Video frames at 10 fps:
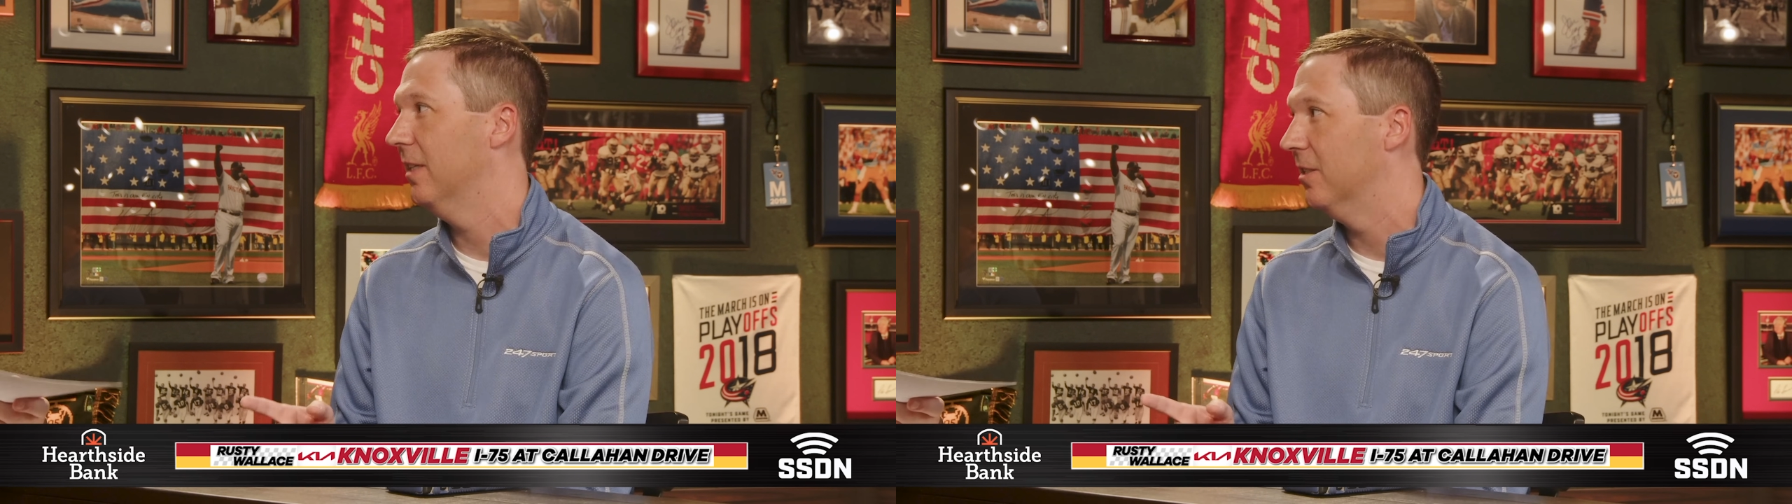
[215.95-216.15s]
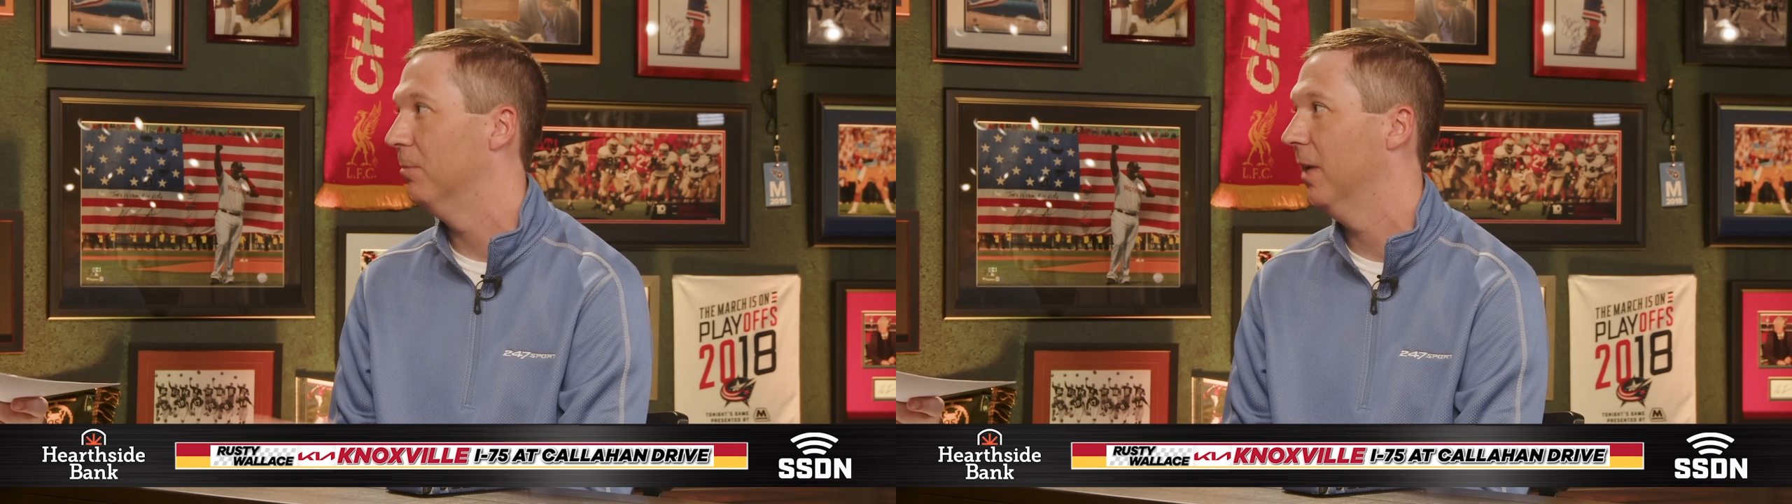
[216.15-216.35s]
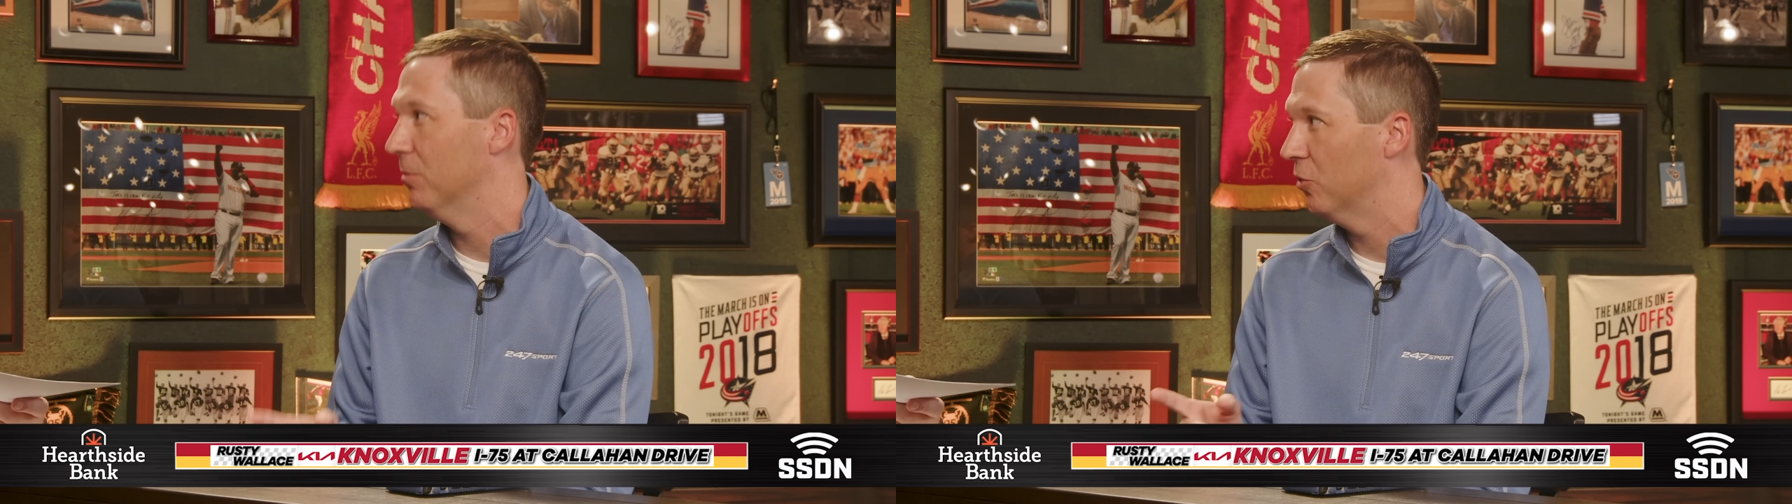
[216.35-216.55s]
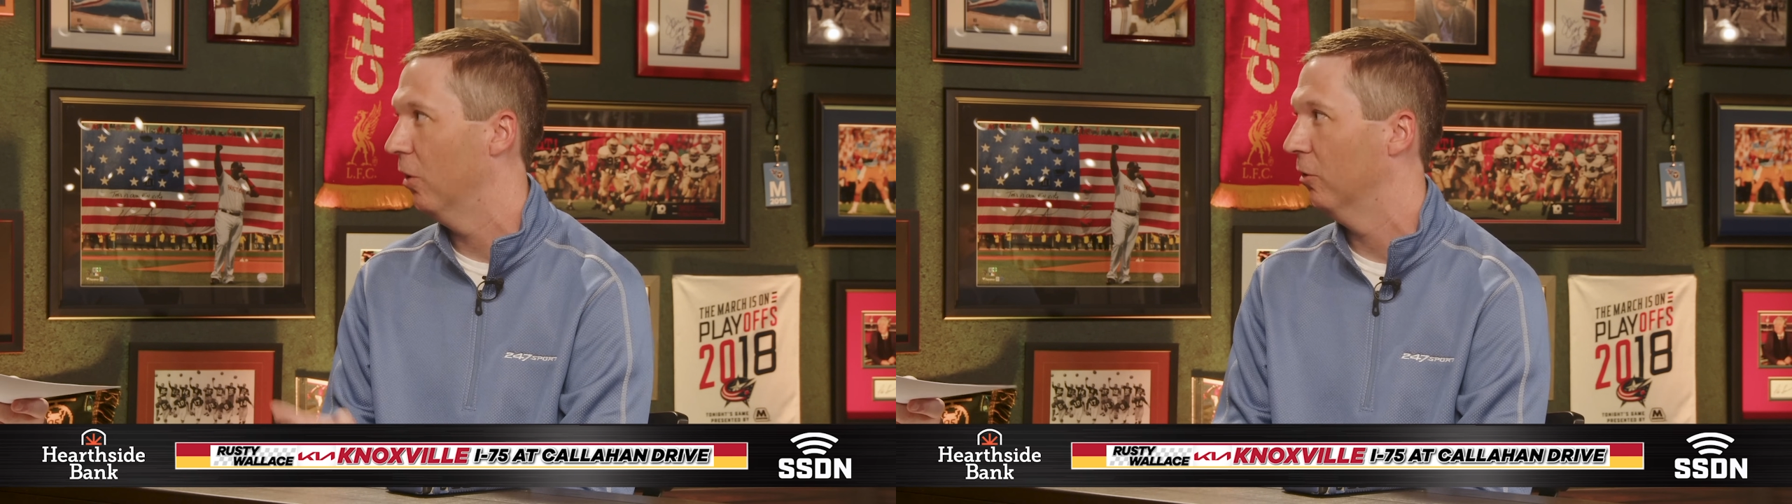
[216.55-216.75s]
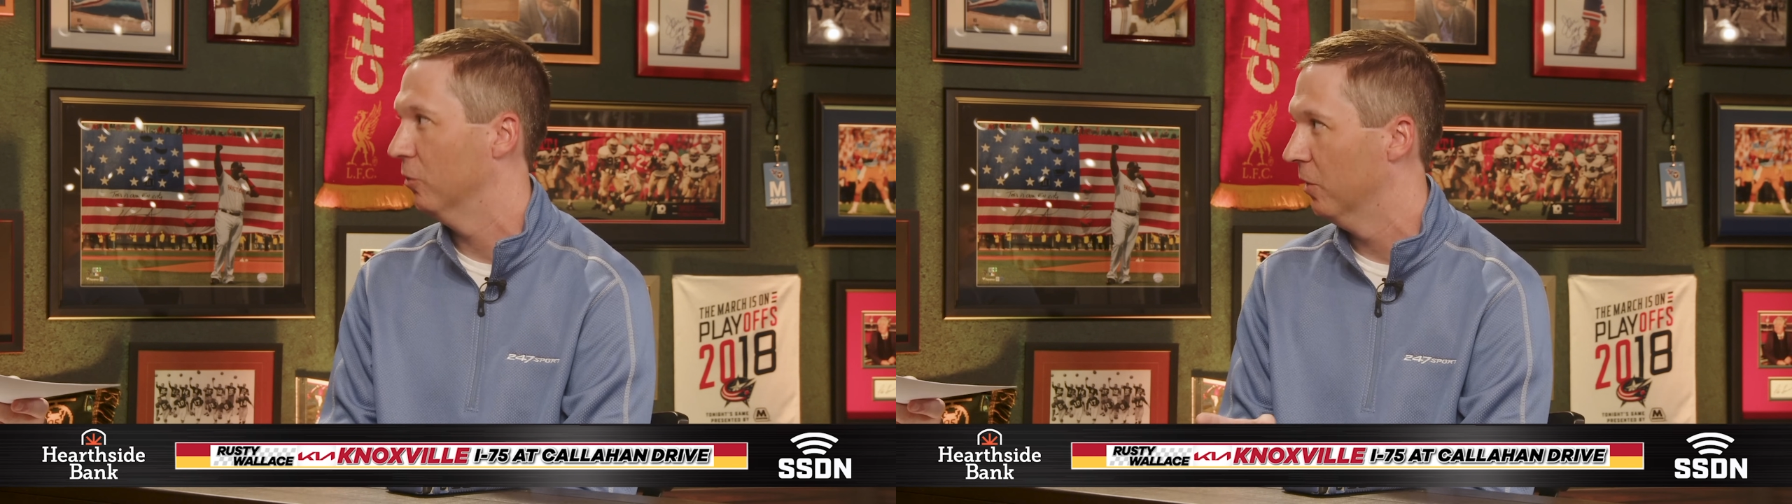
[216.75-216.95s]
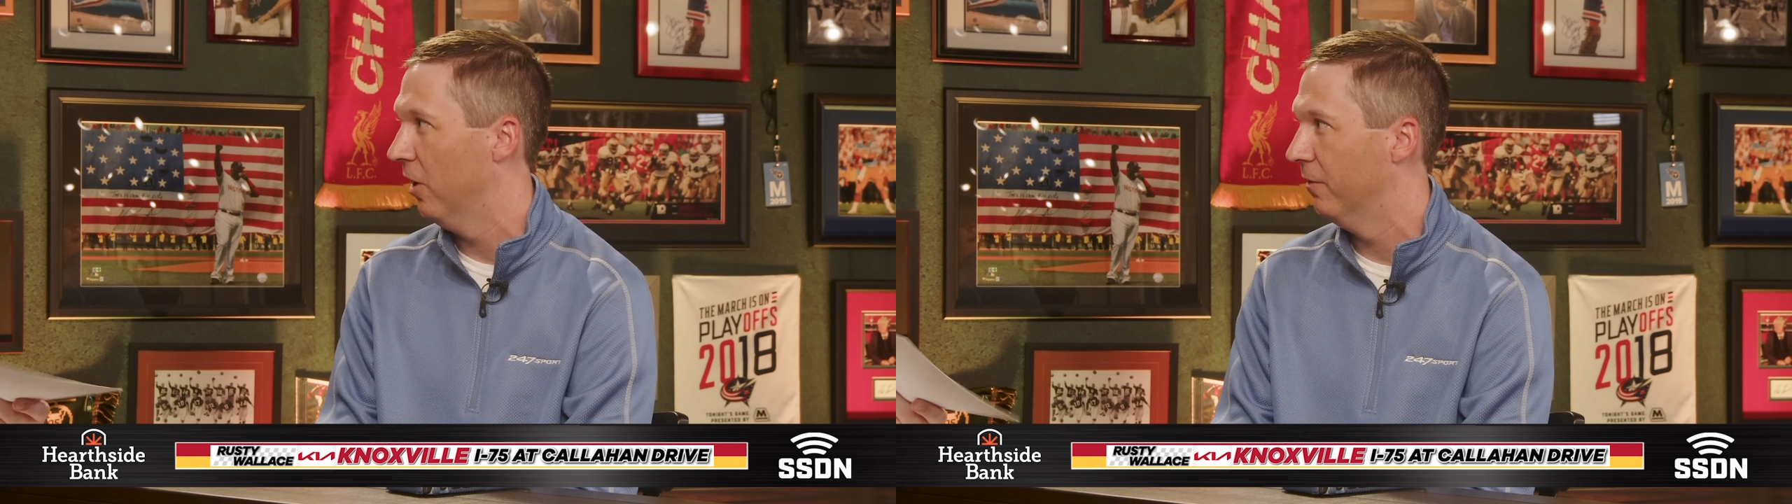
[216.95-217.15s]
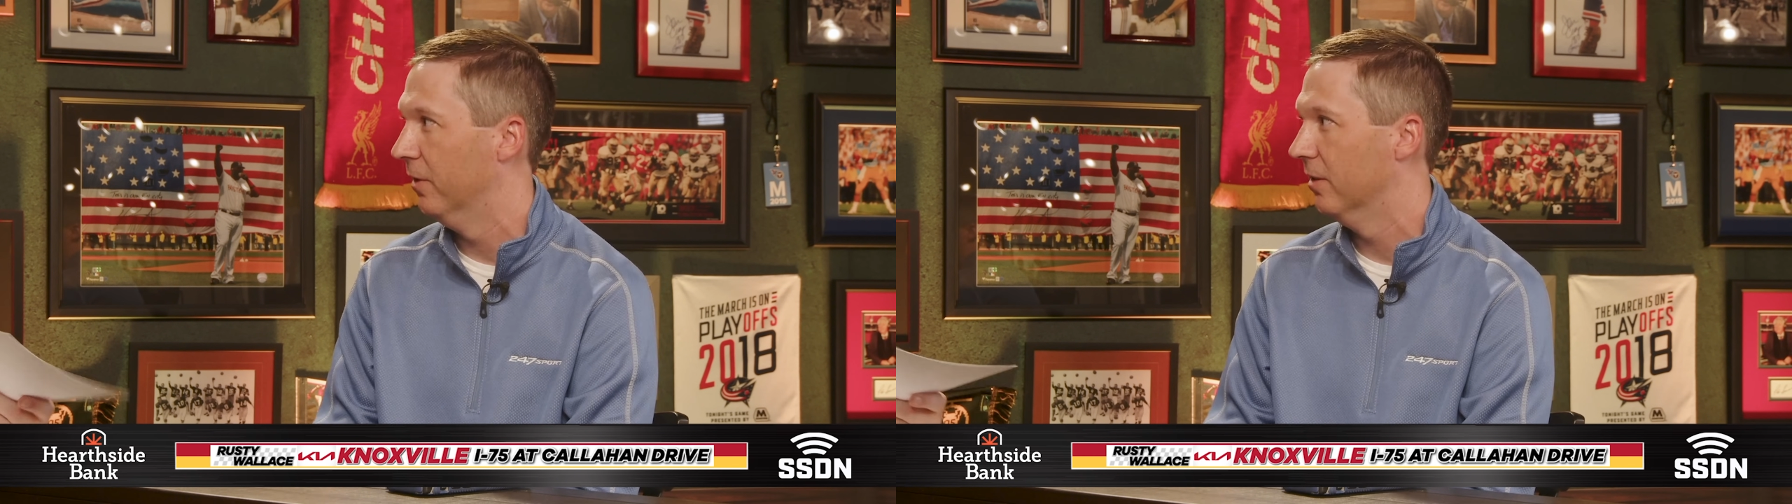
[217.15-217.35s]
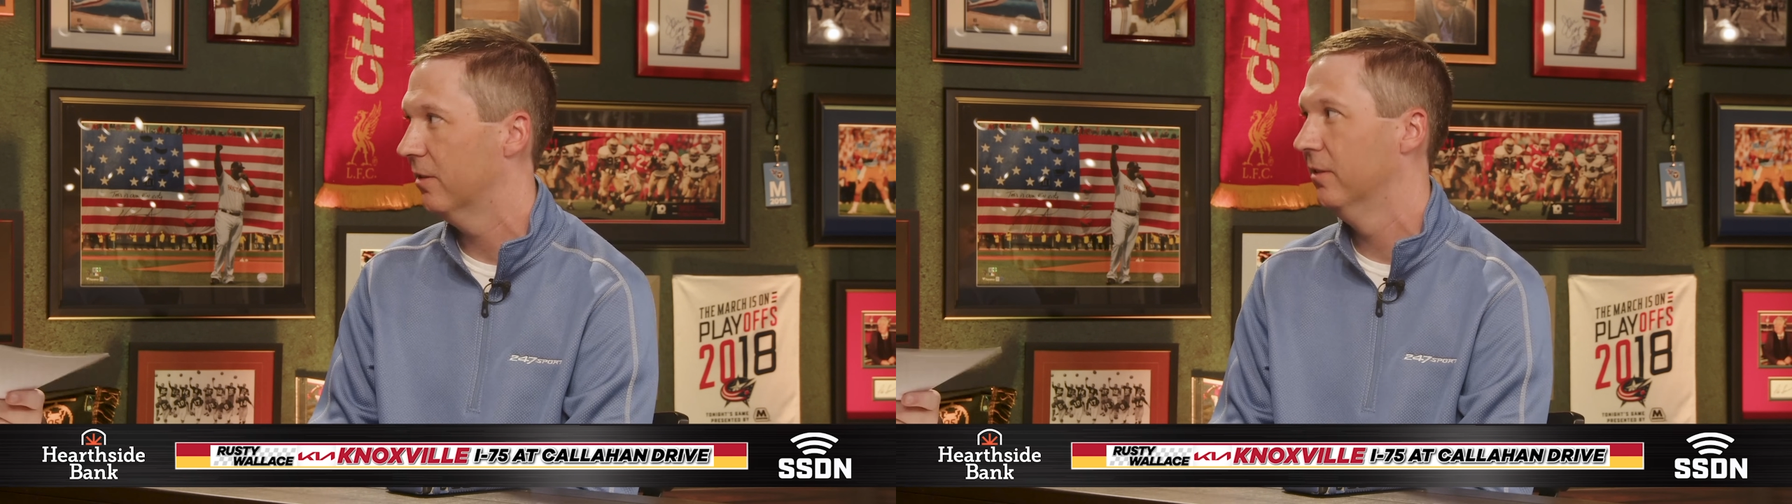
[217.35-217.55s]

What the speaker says: he sometimes struggles with offense.